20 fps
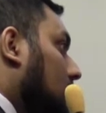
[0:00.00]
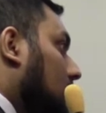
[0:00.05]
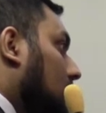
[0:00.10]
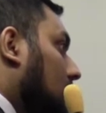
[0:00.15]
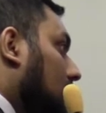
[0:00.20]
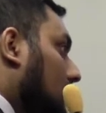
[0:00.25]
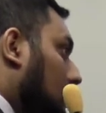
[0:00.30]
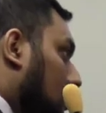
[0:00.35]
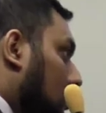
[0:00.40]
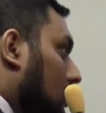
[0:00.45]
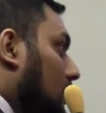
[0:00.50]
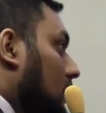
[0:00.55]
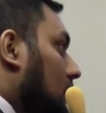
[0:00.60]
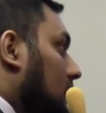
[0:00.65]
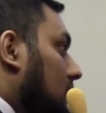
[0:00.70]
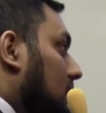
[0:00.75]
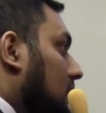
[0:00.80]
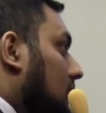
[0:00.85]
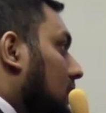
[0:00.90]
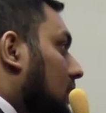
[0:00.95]

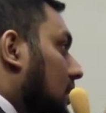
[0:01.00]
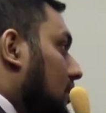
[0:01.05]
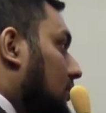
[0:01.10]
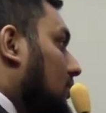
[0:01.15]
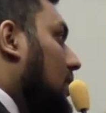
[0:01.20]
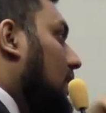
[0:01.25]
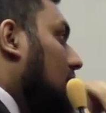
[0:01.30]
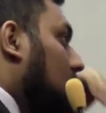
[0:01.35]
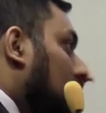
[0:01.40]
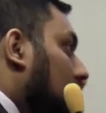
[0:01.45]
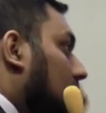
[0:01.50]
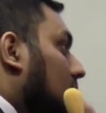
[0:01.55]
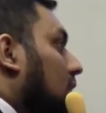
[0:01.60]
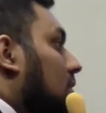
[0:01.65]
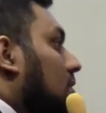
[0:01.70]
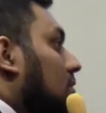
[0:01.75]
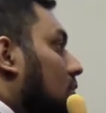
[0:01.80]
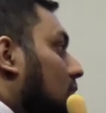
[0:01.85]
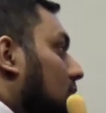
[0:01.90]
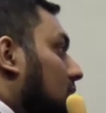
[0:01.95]
ontology, equivalent to
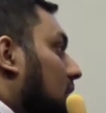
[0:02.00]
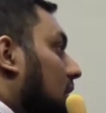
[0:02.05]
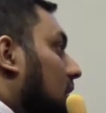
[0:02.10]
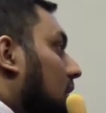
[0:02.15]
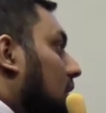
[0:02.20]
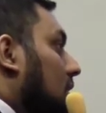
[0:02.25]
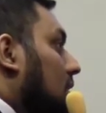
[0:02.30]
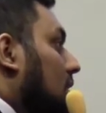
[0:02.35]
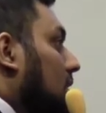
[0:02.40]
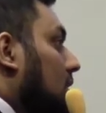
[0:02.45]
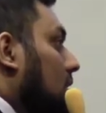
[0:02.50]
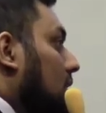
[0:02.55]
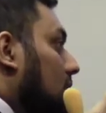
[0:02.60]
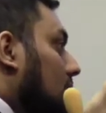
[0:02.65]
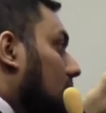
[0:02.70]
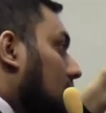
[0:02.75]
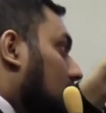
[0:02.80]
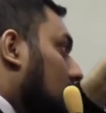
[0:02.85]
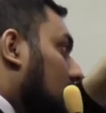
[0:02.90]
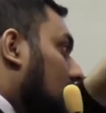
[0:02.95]
the logical,
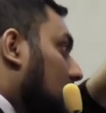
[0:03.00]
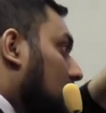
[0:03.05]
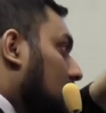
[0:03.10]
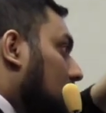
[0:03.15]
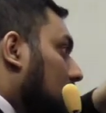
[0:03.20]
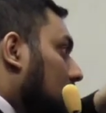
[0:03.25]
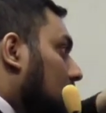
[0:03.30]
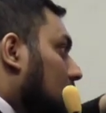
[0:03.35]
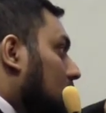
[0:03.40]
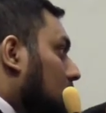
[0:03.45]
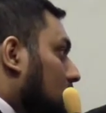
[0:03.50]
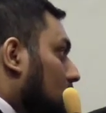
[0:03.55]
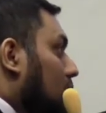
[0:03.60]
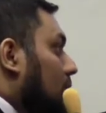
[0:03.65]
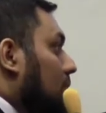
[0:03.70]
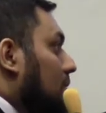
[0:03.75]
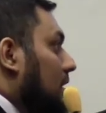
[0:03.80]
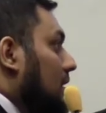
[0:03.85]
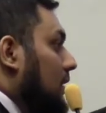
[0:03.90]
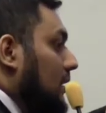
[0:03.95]
equivalent to
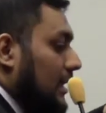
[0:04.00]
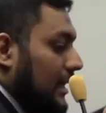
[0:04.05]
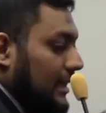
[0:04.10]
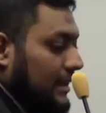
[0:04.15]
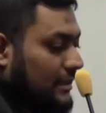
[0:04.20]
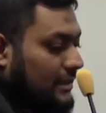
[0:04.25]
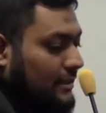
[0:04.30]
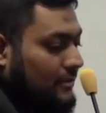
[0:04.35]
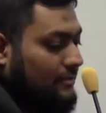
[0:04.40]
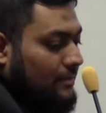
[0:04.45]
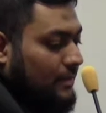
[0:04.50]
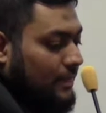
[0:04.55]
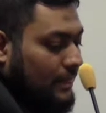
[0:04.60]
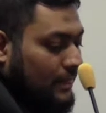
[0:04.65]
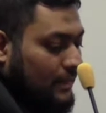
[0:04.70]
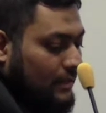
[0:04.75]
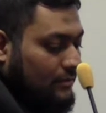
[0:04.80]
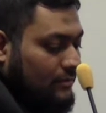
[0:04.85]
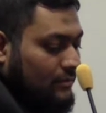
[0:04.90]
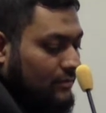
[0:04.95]
UML. Like
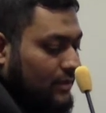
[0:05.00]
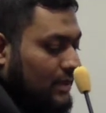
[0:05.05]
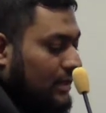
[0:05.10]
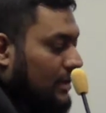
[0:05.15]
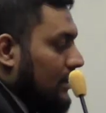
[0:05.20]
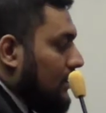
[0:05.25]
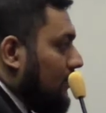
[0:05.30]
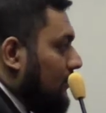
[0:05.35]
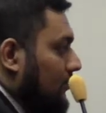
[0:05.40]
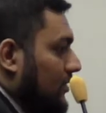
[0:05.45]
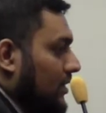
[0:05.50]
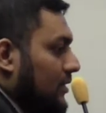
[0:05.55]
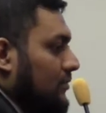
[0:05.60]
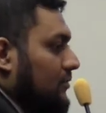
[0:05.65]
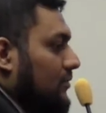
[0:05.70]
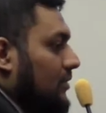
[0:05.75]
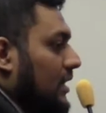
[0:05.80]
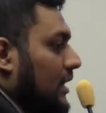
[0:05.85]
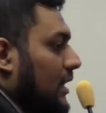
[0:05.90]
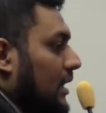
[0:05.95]

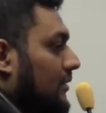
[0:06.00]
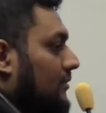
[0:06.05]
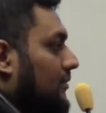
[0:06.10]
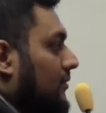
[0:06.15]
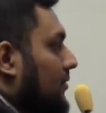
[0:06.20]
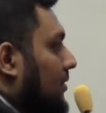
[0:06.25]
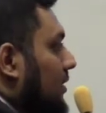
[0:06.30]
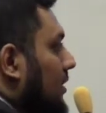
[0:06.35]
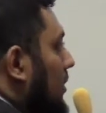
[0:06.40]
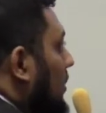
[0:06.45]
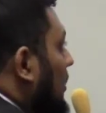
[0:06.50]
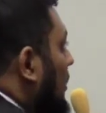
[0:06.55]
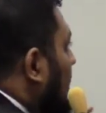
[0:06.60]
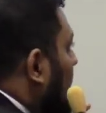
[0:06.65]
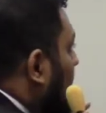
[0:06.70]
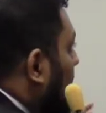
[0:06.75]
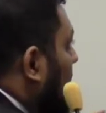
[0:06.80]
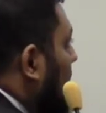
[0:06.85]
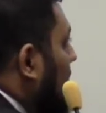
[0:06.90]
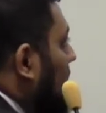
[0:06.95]
we have
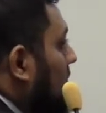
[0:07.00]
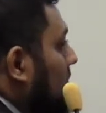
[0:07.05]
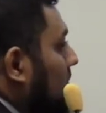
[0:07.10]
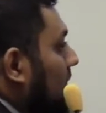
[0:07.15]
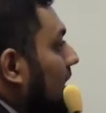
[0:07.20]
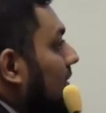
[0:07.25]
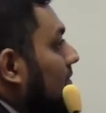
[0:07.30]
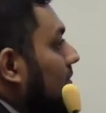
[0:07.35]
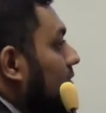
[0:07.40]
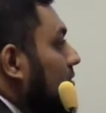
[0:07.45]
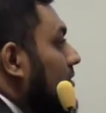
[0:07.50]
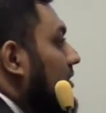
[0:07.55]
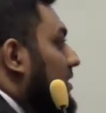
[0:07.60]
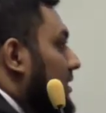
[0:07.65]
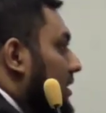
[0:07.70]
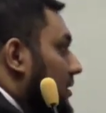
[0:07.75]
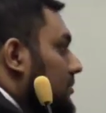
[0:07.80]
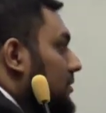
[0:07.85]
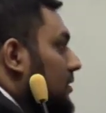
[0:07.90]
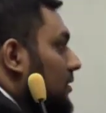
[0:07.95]
used
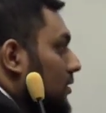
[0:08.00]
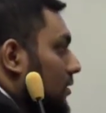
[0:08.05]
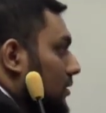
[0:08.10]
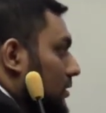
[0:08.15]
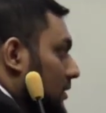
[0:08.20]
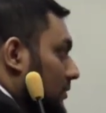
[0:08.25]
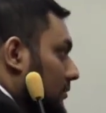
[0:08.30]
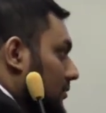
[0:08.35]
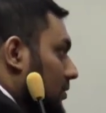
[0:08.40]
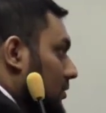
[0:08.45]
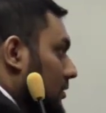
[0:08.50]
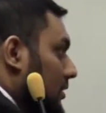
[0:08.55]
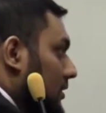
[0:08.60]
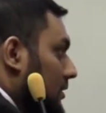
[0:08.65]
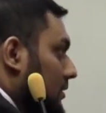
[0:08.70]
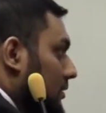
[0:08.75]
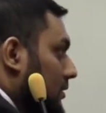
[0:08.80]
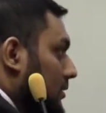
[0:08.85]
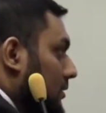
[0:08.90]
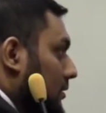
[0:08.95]
description logic for
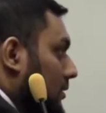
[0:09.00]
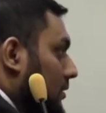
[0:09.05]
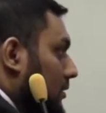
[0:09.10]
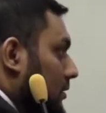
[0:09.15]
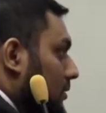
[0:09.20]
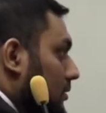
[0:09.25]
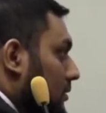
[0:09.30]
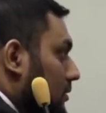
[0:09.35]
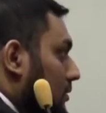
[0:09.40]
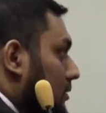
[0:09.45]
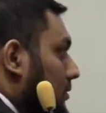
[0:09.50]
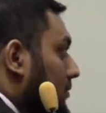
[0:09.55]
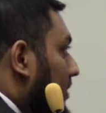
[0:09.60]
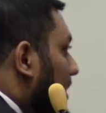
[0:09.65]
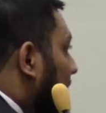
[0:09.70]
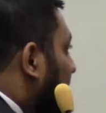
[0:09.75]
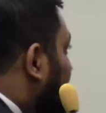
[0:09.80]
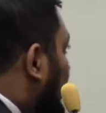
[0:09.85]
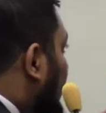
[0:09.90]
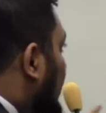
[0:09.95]
this.
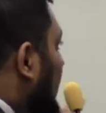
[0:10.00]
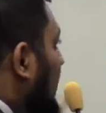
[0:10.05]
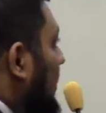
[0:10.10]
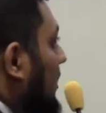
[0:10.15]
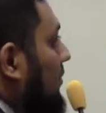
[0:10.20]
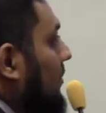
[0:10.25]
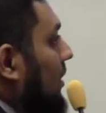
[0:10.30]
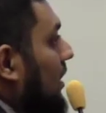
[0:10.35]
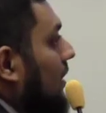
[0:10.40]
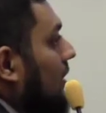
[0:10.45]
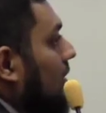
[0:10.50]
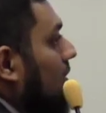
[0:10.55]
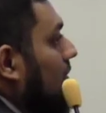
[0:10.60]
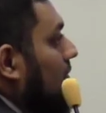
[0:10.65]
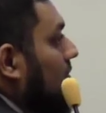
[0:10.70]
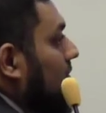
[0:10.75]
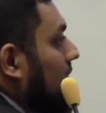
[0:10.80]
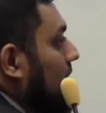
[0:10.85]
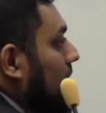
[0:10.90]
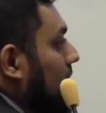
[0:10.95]
We have written the meaning
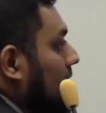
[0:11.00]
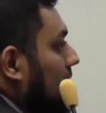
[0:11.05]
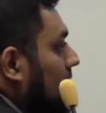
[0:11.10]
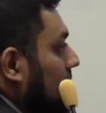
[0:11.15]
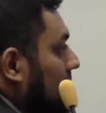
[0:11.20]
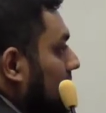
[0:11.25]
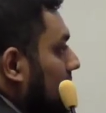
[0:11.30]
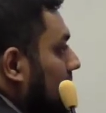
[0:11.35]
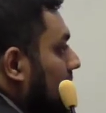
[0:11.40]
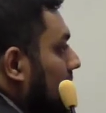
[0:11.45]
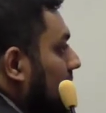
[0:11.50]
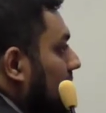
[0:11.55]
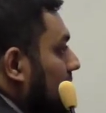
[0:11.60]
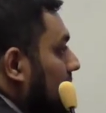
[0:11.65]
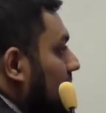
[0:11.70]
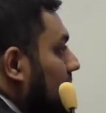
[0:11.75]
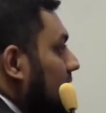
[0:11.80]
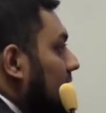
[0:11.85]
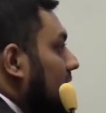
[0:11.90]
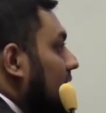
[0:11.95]
of some concepts which
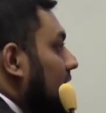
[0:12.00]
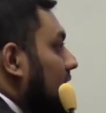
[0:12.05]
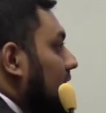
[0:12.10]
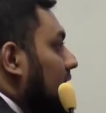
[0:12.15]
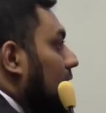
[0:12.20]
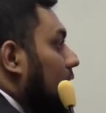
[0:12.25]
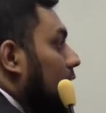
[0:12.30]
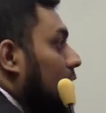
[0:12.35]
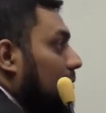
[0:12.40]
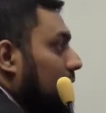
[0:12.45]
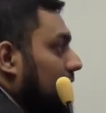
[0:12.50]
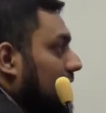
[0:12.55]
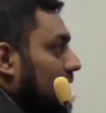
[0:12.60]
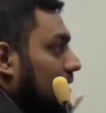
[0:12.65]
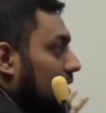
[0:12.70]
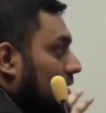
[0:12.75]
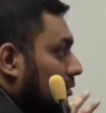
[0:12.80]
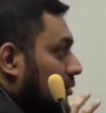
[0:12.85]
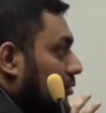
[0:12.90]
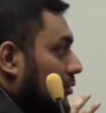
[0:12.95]
are not
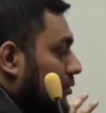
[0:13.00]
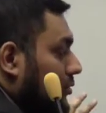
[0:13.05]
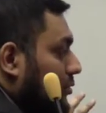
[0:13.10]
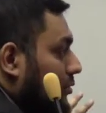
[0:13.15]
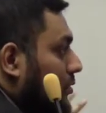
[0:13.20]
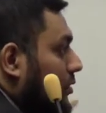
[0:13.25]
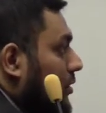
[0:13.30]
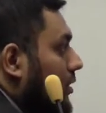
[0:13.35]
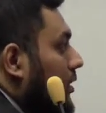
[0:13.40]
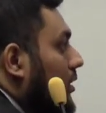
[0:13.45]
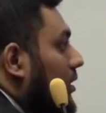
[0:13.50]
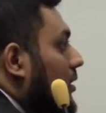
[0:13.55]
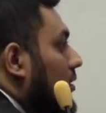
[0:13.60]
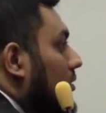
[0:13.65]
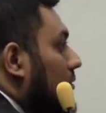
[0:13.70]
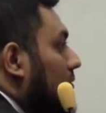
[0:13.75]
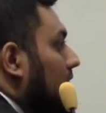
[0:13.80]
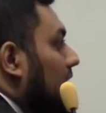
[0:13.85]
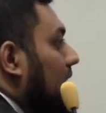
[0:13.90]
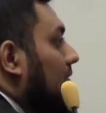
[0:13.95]
present in O2.
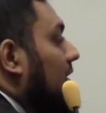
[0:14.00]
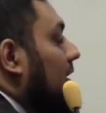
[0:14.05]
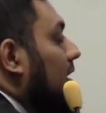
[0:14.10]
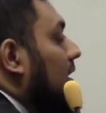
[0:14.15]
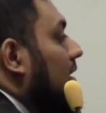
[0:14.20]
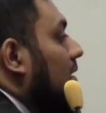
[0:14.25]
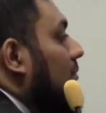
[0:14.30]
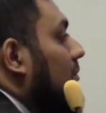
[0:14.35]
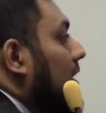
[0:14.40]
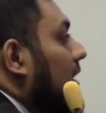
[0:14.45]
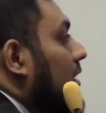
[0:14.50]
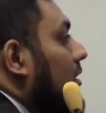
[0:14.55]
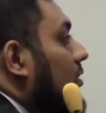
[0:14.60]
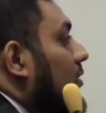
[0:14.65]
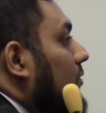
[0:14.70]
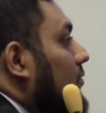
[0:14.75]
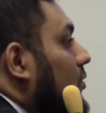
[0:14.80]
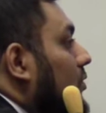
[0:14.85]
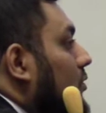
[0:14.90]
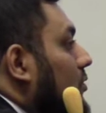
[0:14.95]
We have written the
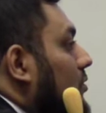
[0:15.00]
meaning of